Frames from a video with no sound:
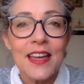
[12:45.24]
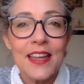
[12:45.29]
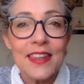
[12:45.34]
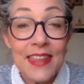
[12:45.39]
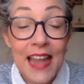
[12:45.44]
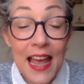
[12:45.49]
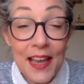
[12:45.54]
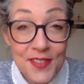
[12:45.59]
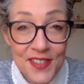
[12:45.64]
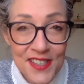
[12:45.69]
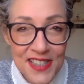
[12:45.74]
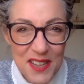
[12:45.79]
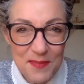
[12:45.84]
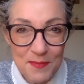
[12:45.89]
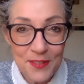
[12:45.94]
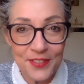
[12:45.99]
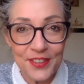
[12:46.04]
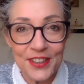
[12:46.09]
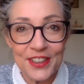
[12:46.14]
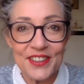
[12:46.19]
Now,
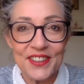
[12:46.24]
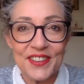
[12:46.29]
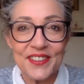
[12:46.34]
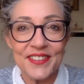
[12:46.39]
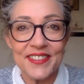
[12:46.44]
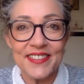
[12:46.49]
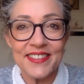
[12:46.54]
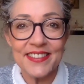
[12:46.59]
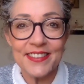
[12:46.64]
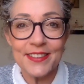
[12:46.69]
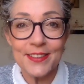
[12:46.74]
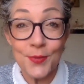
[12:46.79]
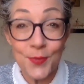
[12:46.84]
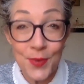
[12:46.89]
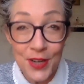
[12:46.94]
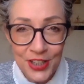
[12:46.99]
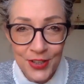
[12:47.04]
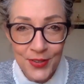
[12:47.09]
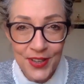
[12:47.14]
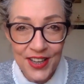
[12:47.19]
some of you,
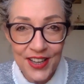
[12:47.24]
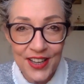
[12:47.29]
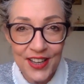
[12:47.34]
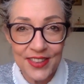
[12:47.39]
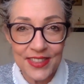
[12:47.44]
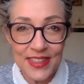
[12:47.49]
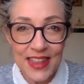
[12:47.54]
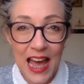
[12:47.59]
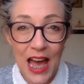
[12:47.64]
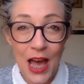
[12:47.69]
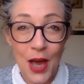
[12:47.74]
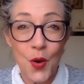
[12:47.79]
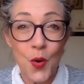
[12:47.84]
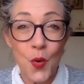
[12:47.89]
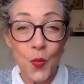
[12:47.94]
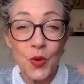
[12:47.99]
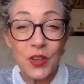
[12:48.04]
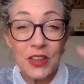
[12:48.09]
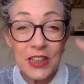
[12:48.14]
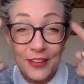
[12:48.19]
when you heard that,
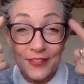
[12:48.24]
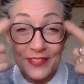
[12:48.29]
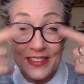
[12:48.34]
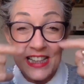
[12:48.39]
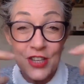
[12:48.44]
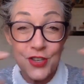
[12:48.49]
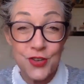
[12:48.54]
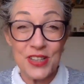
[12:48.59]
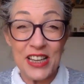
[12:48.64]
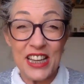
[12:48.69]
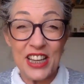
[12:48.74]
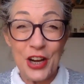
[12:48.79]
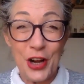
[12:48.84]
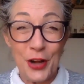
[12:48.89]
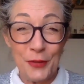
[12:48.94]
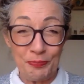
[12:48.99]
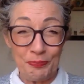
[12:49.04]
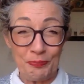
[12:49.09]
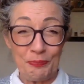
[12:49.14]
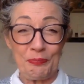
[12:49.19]
will have literally
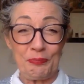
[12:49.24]
gone,